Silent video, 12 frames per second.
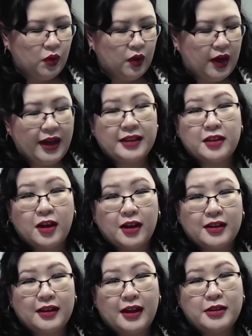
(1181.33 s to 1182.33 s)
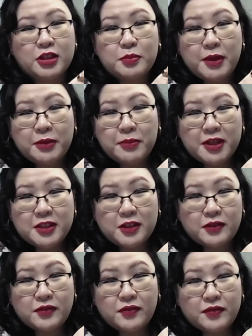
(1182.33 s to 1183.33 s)
I thought I'd just make
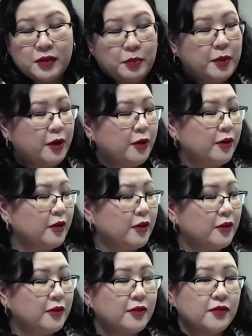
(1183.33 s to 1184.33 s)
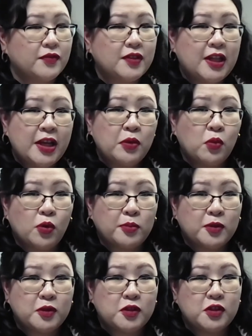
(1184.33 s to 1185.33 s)
myself a pair of leg
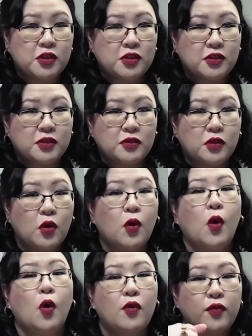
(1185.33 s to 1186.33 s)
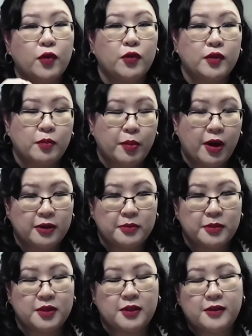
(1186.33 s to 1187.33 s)
warmers to go over the
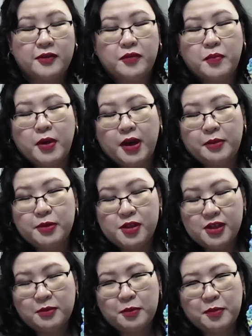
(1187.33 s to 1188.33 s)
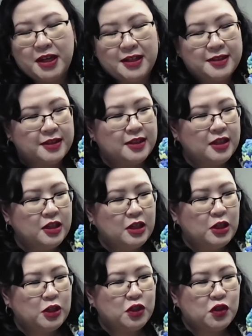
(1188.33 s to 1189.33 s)
bottoms of my pajama pants
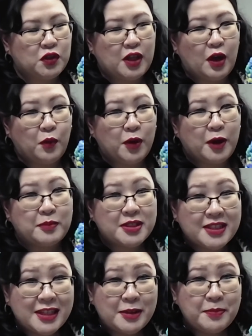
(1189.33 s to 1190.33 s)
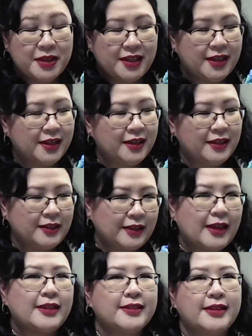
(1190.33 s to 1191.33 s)
so that when I'm sleeping,
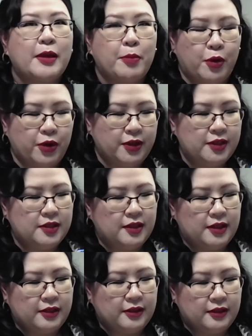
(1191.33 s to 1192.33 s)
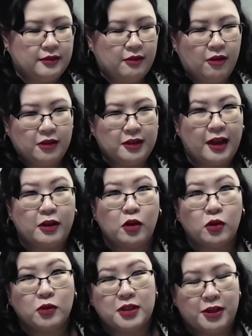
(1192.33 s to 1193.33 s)
they stay put and all that
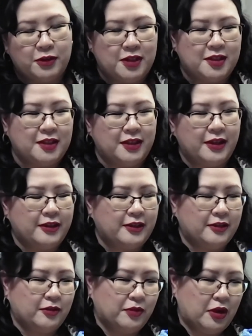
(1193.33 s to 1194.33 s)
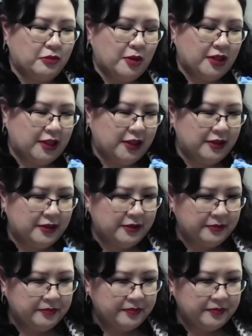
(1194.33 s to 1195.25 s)
cold air doesn't get in around my legs.